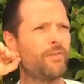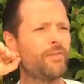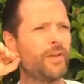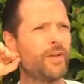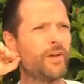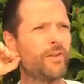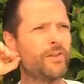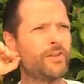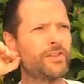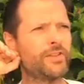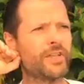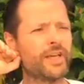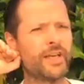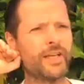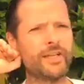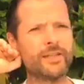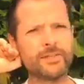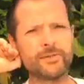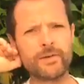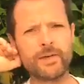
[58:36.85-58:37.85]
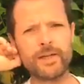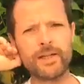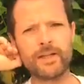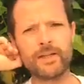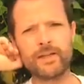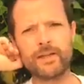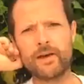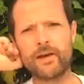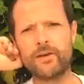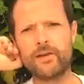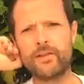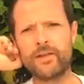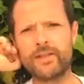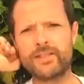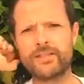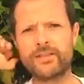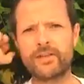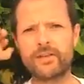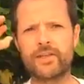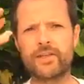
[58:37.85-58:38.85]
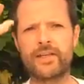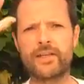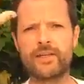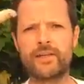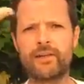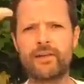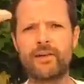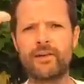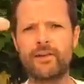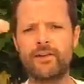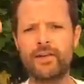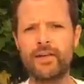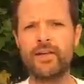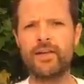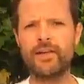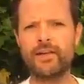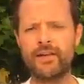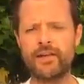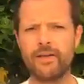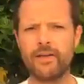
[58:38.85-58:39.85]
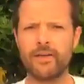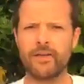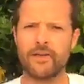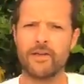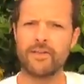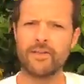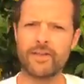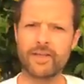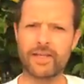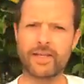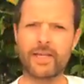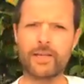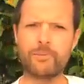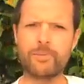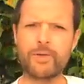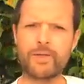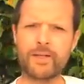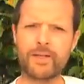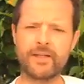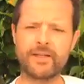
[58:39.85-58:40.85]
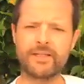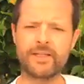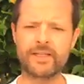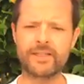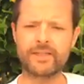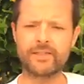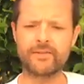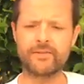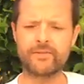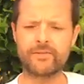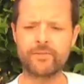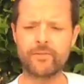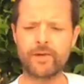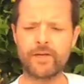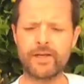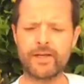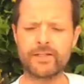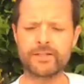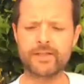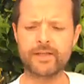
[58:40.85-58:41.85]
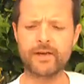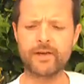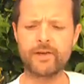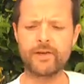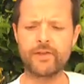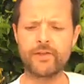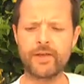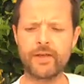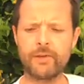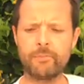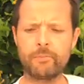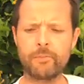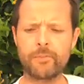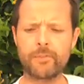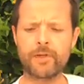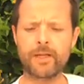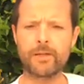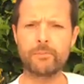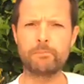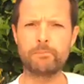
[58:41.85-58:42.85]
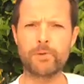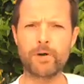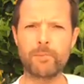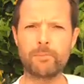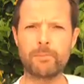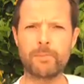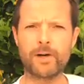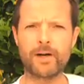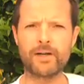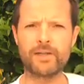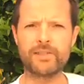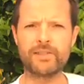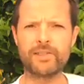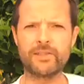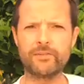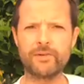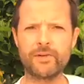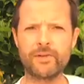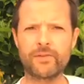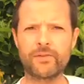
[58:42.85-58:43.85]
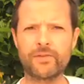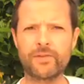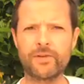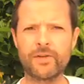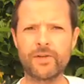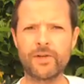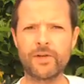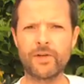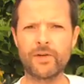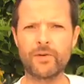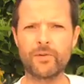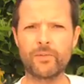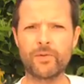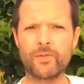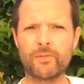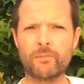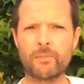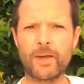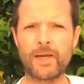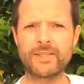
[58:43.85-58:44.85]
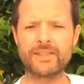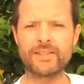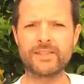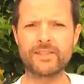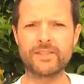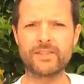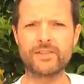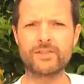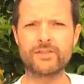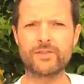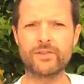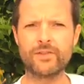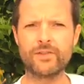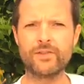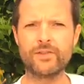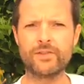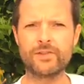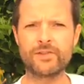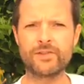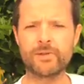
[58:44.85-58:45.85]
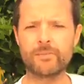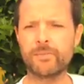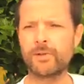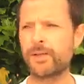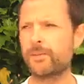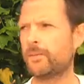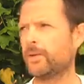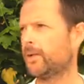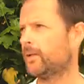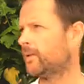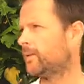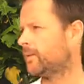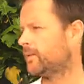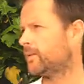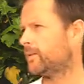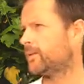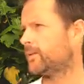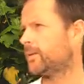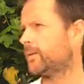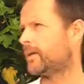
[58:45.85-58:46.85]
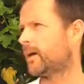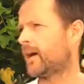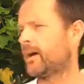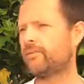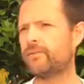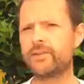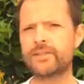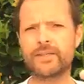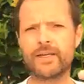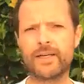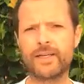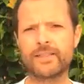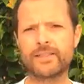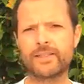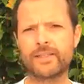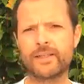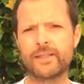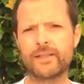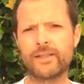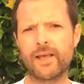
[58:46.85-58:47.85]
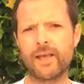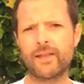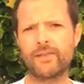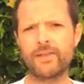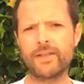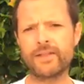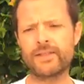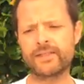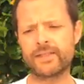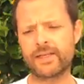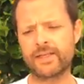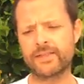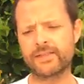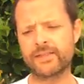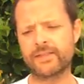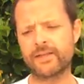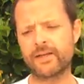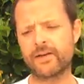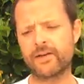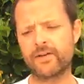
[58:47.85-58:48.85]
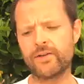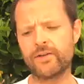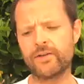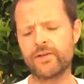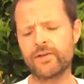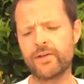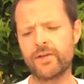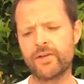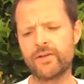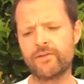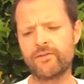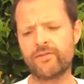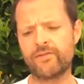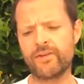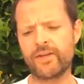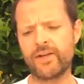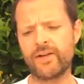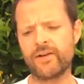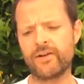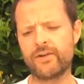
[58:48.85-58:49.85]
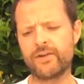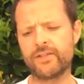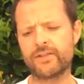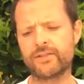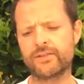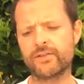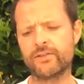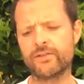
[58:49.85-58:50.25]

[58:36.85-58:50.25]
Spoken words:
other side as well, and how they suck you in, and how they keep you in addictive ways, and how they can bombard you with messages through subliminal advertising and these things, and how fear is